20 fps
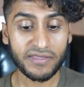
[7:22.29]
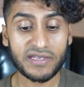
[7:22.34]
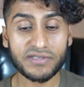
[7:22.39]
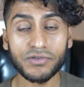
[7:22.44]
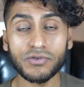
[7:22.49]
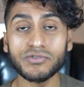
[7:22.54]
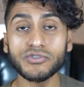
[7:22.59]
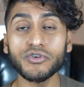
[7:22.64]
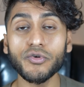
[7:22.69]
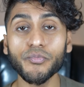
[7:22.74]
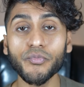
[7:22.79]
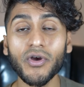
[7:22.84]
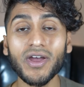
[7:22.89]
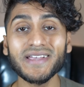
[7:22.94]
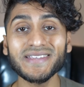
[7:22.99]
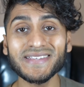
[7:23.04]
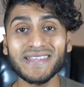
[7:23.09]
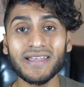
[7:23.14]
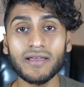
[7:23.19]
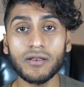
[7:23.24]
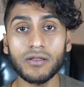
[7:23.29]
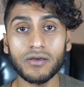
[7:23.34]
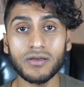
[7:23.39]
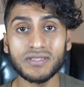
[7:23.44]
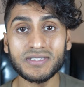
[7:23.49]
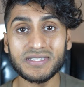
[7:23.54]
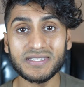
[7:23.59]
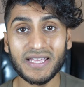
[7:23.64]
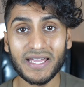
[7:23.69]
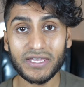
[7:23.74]
There's also pricing
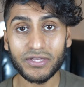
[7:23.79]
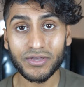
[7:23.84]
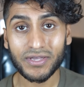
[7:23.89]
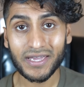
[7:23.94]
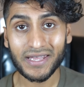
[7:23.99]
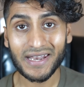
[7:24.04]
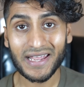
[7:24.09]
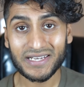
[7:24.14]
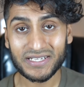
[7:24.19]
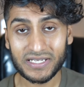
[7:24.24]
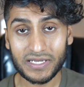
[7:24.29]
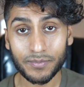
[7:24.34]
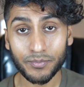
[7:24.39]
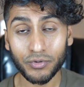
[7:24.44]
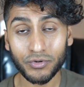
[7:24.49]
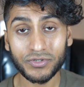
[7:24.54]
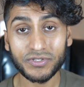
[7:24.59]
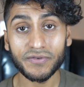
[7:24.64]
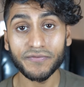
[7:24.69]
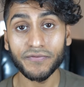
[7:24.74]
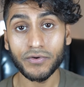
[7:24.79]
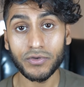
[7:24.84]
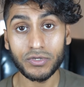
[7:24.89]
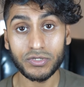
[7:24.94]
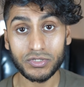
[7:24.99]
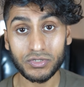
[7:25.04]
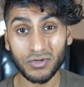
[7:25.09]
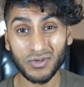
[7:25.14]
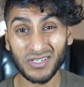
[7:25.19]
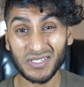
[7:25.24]
alerts that you can actually put for your
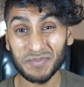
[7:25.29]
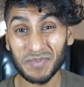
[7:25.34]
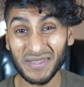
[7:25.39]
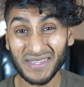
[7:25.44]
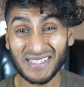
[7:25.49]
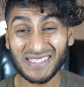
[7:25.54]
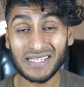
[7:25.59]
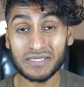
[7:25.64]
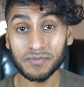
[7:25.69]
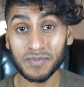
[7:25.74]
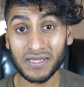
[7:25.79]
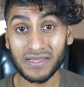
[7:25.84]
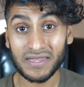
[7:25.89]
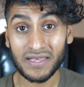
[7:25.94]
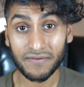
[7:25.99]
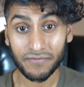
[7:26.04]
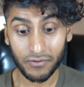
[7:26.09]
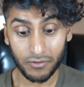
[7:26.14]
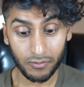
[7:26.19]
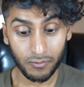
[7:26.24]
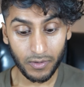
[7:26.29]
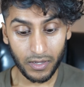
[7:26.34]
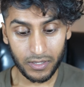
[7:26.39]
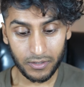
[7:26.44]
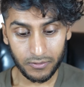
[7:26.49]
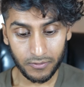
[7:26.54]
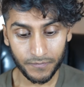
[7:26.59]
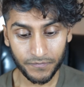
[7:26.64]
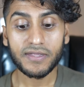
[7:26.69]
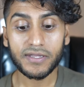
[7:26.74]
stocks, but this has been there for a
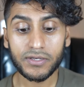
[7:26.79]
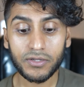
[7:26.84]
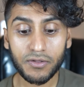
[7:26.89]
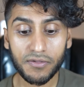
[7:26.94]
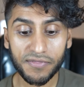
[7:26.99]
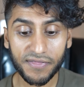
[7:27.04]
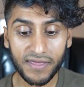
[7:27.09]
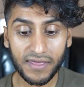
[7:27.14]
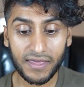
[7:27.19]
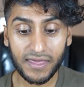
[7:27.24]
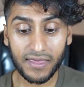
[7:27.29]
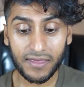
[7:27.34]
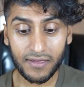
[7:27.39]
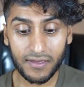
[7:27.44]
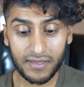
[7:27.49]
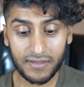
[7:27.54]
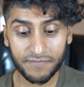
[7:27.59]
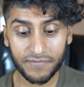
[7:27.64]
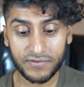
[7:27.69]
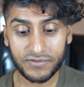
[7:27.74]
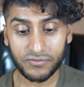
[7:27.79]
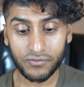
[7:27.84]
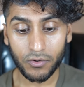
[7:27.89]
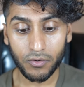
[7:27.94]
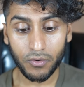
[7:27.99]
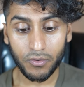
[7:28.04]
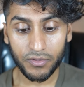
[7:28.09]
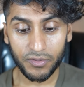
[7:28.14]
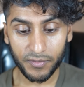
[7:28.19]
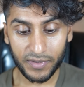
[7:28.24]
while. The new thing here, if you scroll
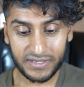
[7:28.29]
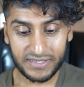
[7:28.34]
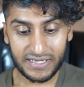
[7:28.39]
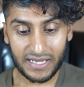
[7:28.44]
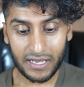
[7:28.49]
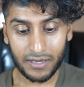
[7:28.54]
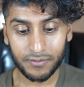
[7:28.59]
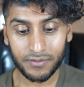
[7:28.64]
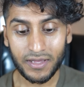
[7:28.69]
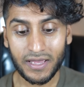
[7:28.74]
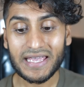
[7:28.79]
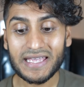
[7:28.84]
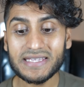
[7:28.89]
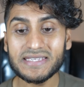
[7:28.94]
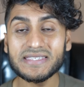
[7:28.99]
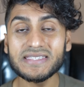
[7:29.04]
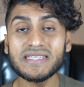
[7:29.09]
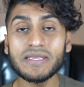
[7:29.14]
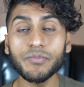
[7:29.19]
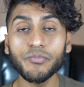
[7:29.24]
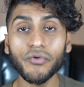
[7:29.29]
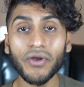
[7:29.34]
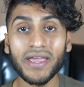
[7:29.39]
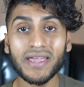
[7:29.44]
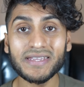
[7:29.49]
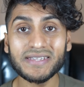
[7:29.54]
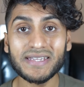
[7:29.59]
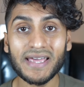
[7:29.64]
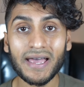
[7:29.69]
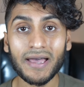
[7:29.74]
all the way down, is the
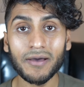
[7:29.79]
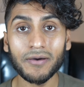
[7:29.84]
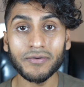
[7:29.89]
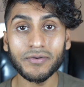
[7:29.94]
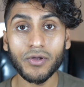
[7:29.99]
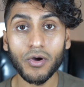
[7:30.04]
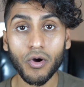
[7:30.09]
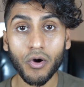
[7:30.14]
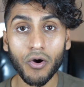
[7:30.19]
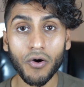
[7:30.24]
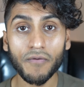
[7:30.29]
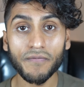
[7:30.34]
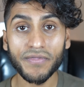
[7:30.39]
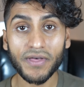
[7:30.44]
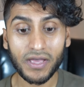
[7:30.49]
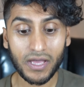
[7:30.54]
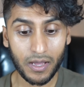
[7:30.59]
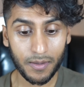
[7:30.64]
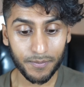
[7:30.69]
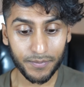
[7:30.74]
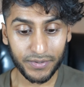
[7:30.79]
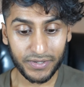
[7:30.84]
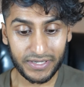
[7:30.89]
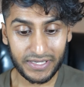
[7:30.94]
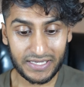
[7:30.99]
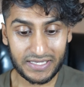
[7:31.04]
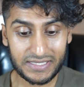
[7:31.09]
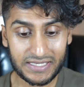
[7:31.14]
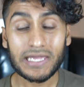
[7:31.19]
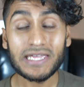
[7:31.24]
breakdown of the
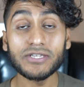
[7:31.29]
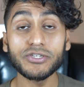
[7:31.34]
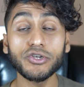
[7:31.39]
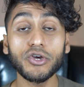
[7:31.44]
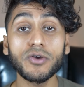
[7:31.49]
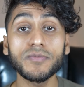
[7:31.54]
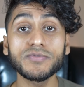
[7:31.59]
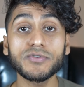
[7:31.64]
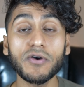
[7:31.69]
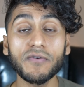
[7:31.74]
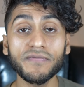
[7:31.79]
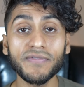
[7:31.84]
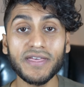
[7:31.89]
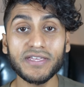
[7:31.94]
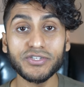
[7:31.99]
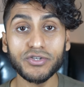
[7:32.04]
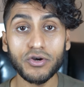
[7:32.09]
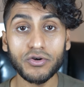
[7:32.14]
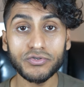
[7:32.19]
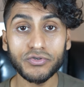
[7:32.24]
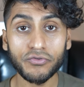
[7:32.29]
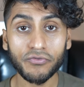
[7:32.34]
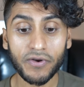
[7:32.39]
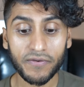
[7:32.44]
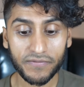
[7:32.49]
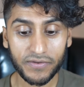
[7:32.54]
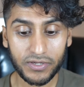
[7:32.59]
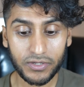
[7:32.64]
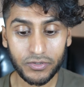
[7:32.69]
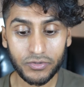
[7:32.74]
companies in terms of their total
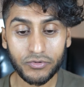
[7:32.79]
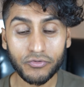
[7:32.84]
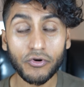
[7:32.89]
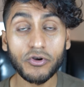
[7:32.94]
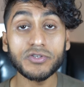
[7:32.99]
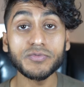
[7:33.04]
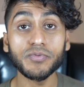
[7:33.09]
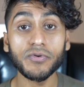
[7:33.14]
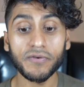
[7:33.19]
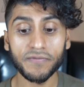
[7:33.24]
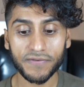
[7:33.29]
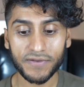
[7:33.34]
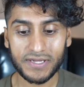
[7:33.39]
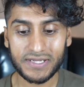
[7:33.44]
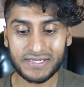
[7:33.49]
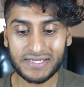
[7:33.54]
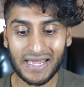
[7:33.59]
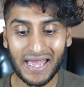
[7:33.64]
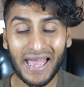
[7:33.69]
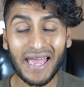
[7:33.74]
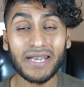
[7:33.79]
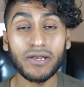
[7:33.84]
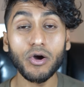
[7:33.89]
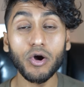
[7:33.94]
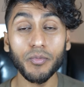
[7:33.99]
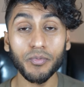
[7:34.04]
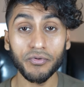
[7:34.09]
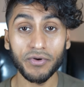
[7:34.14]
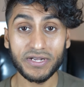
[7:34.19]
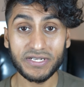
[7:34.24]
revenue, gross profit, and
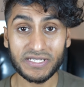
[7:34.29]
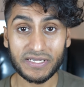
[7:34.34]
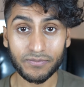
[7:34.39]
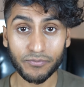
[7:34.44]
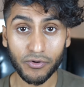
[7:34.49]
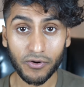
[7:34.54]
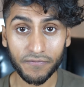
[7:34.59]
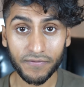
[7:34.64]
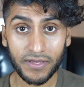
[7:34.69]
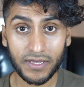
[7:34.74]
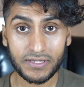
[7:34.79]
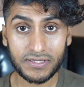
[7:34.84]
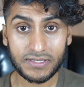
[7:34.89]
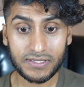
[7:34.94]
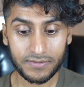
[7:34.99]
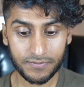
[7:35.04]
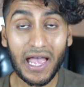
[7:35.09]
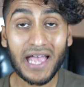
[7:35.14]
operating profits.